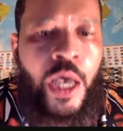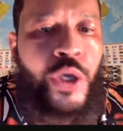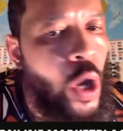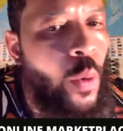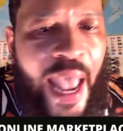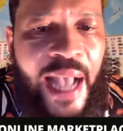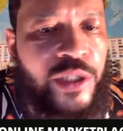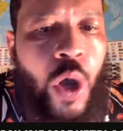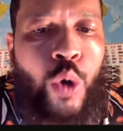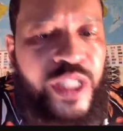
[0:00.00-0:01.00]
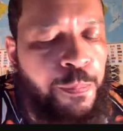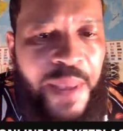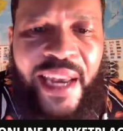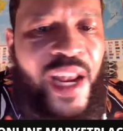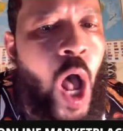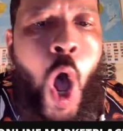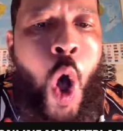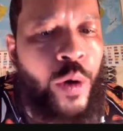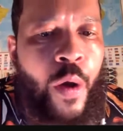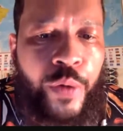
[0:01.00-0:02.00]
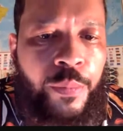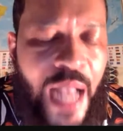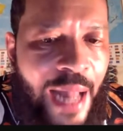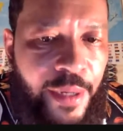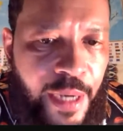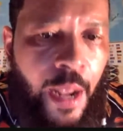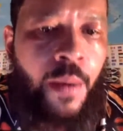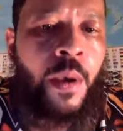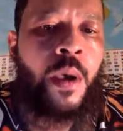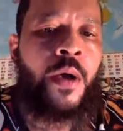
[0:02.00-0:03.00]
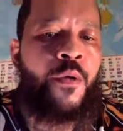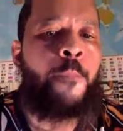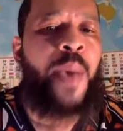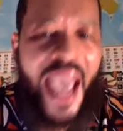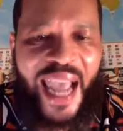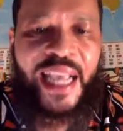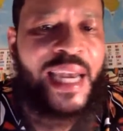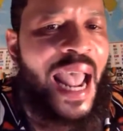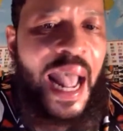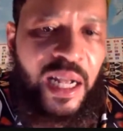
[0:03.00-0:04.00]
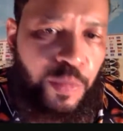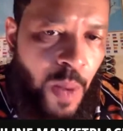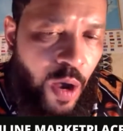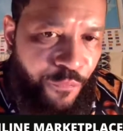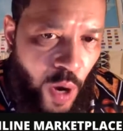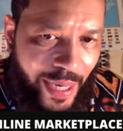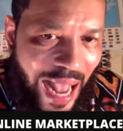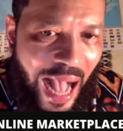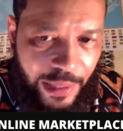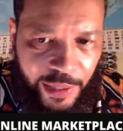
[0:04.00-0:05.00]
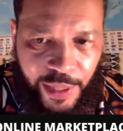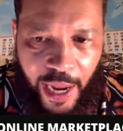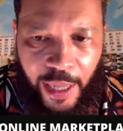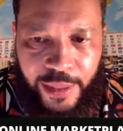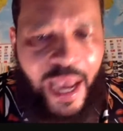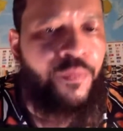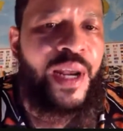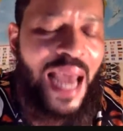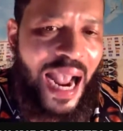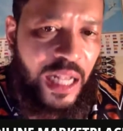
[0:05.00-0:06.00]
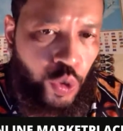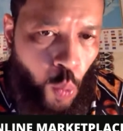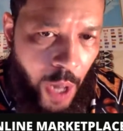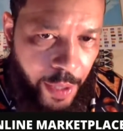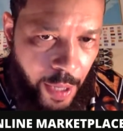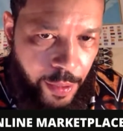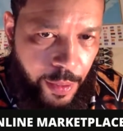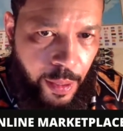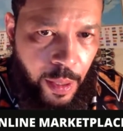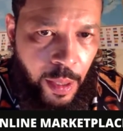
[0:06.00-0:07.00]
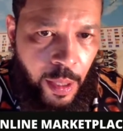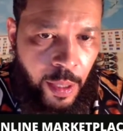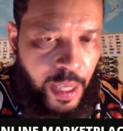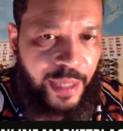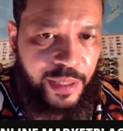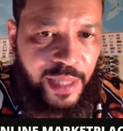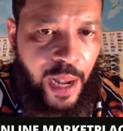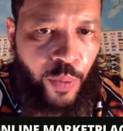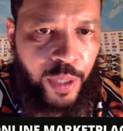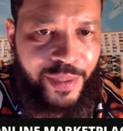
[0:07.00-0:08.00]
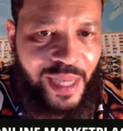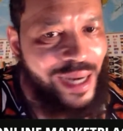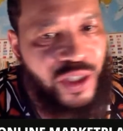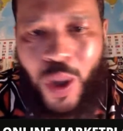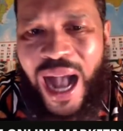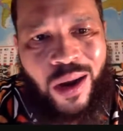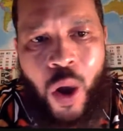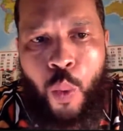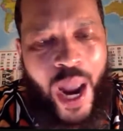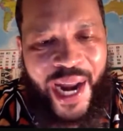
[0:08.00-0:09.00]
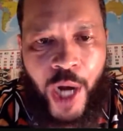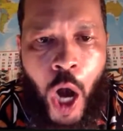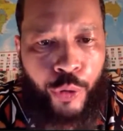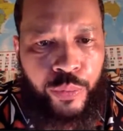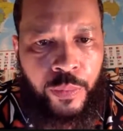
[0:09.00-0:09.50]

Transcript: your ass gonna spend it all on them goddamn pagan ass motherfucking holiday. Every last one of you. You understand what I'm saying? So I go where it hurt.